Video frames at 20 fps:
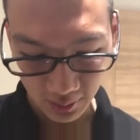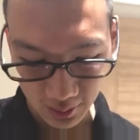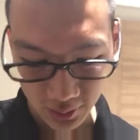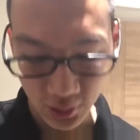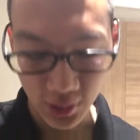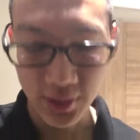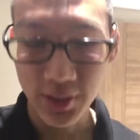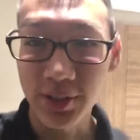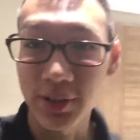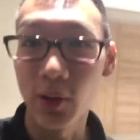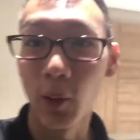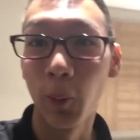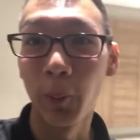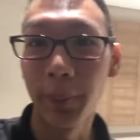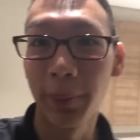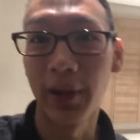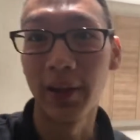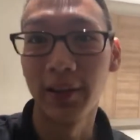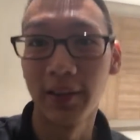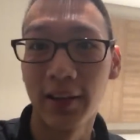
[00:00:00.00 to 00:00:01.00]
Just
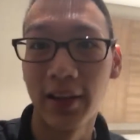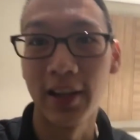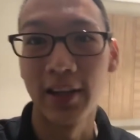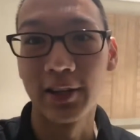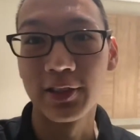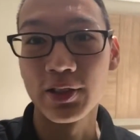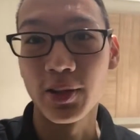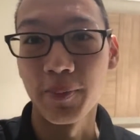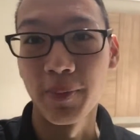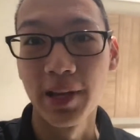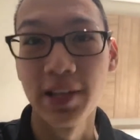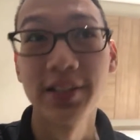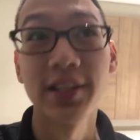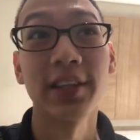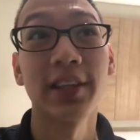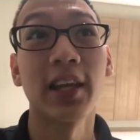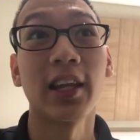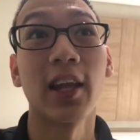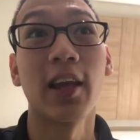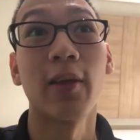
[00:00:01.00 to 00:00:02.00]
opened, and it's
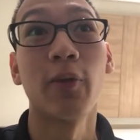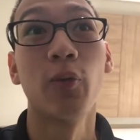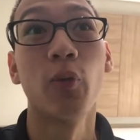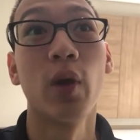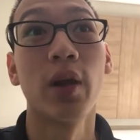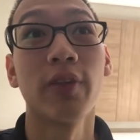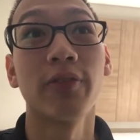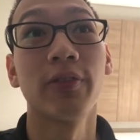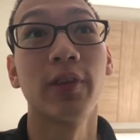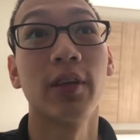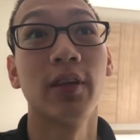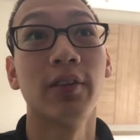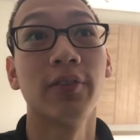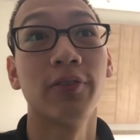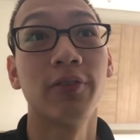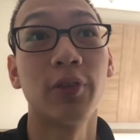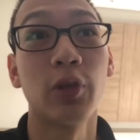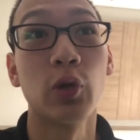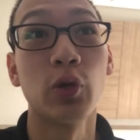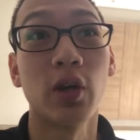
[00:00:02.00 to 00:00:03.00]
amazing that I'm one of the
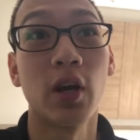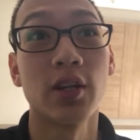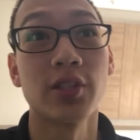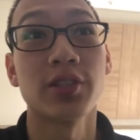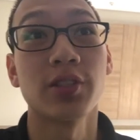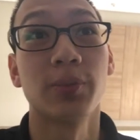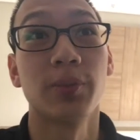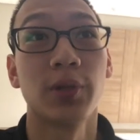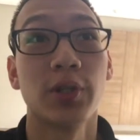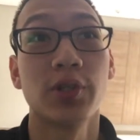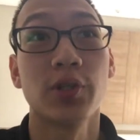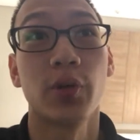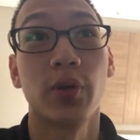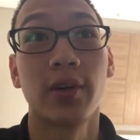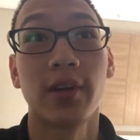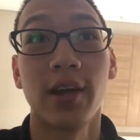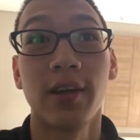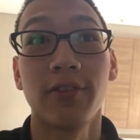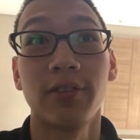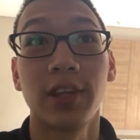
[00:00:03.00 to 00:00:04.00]
few customers who
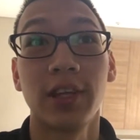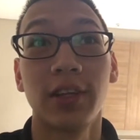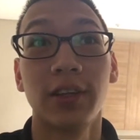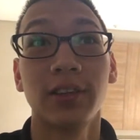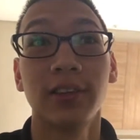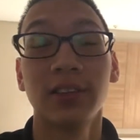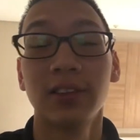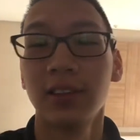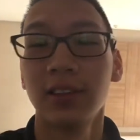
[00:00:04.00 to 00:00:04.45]
arrived here.